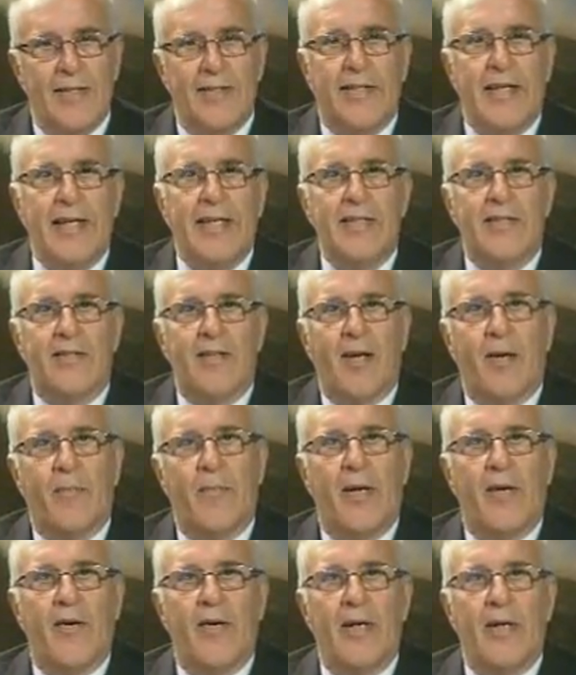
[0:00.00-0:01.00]
Teens
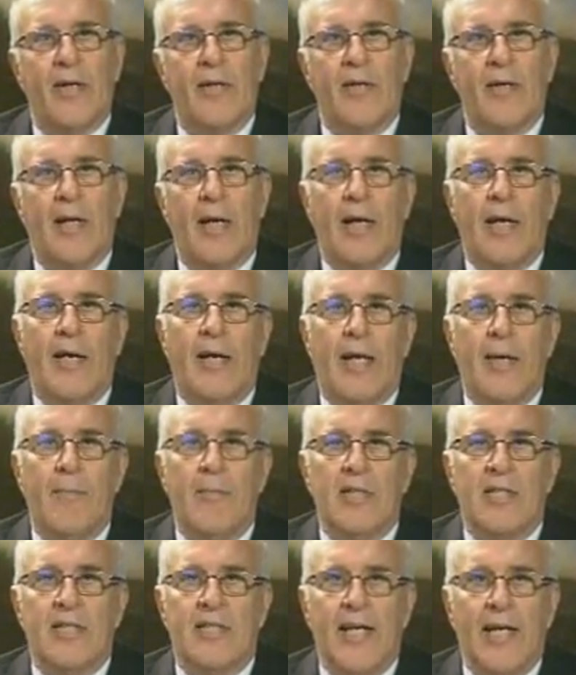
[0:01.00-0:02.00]
librarian
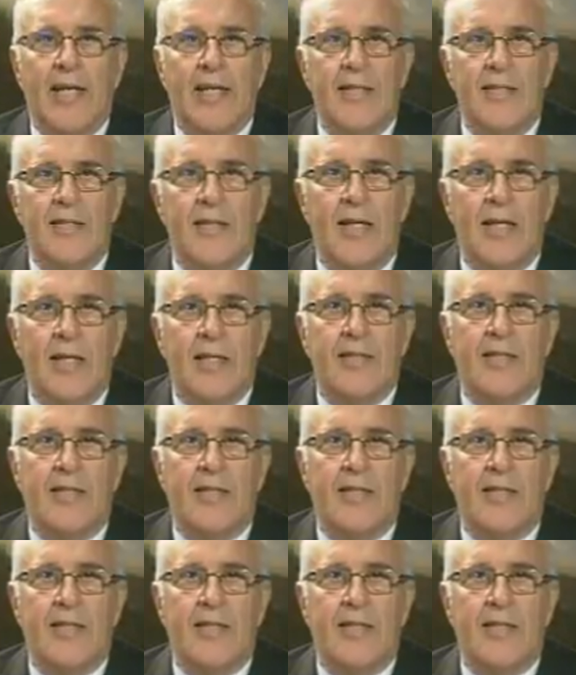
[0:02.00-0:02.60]
Emma Sayers